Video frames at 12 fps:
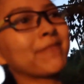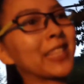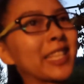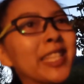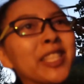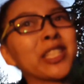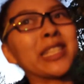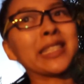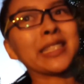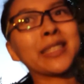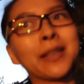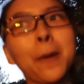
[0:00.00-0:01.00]

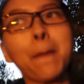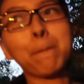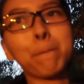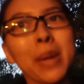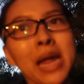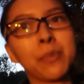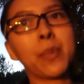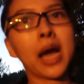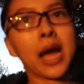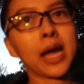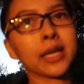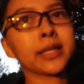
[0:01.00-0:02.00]
Decisions made
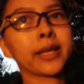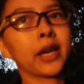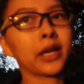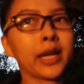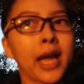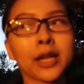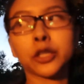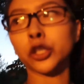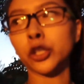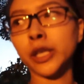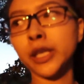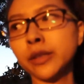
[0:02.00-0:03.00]
by Scaredy Cat
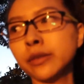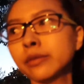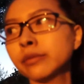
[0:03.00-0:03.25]
Julie.